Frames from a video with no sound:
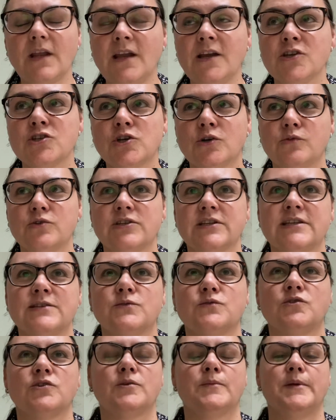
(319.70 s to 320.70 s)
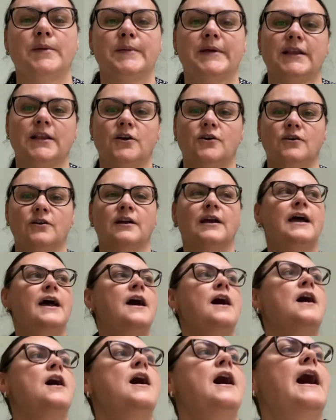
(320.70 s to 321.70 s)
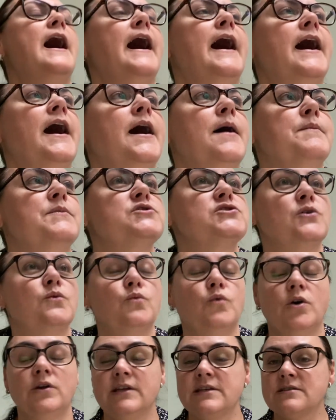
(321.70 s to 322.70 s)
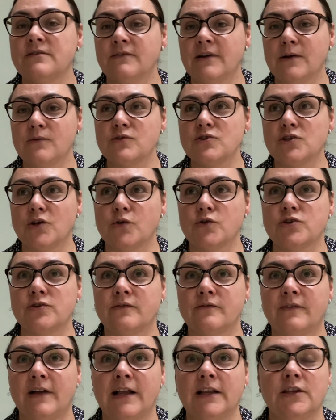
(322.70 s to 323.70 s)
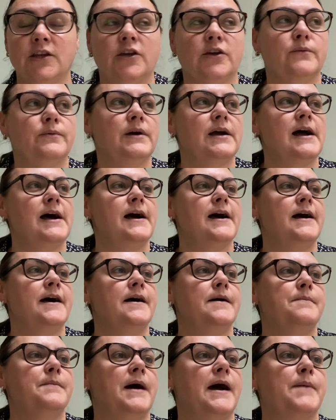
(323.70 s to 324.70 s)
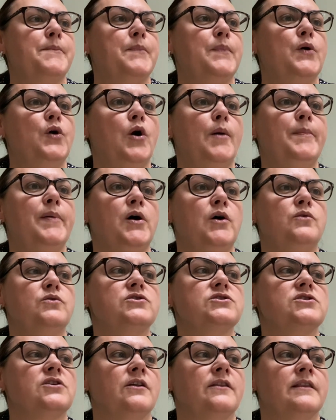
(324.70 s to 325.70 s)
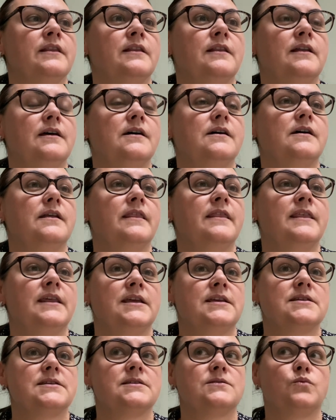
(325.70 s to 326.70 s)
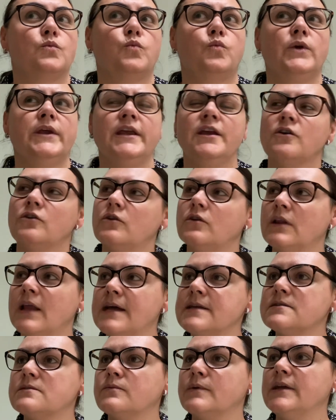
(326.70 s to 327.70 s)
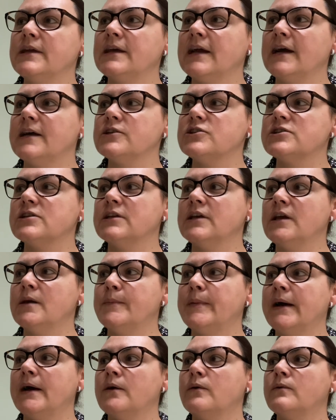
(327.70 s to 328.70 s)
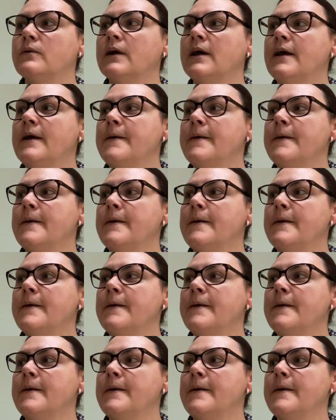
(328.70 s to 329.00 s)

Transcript: I told you this was going to be a bit long. So one is around social value. I put a post on this week or last week actually about,